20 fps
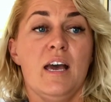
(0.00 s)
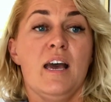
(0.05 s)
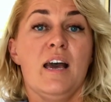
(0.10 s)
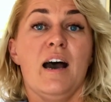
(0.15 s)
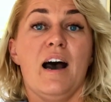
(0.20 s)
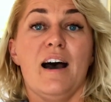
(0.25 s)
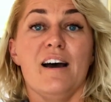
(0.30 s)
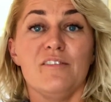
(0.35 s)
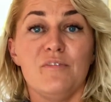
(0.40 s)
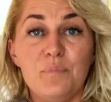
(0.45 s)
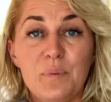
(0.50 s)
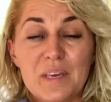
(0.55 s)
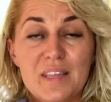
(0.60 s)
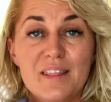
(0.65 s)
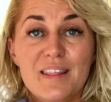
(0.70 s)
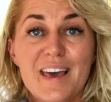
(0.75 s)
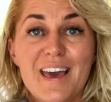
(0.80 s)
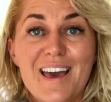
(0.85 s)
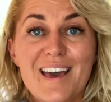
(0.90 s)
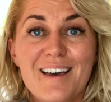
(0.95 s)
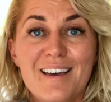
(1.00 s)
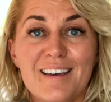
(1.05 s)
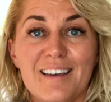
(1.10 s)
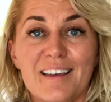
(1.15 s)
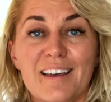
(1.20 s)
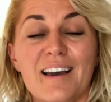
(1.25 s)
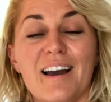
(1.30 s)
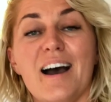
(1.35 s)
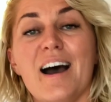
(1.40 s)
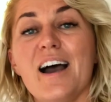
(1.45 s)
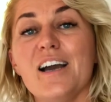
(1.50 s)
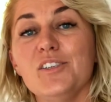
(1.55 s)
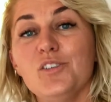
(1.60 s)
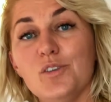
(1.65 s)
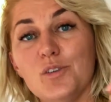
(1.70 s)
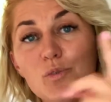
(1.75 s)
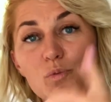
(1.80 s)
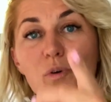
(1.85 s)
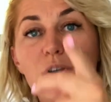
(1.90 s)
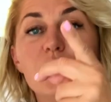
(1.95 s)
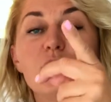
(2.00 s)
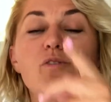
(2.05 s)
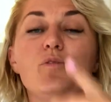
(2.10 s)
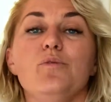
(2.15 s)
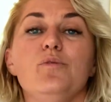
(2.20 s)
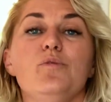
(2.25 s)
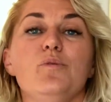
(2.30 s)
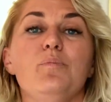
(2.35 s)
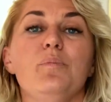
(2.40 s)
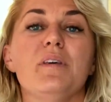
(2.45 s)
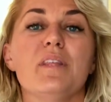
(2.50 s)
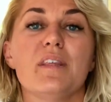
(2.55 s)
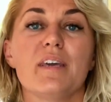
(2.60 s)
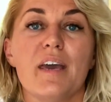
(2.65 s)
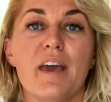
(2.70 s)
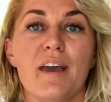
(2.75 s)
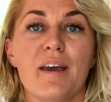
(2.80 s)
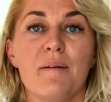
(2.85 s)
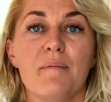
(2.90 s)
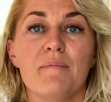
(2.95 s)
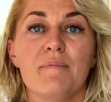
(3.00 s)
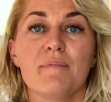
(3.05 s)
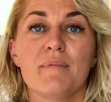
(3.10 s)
I've been there, I don't want you to be there.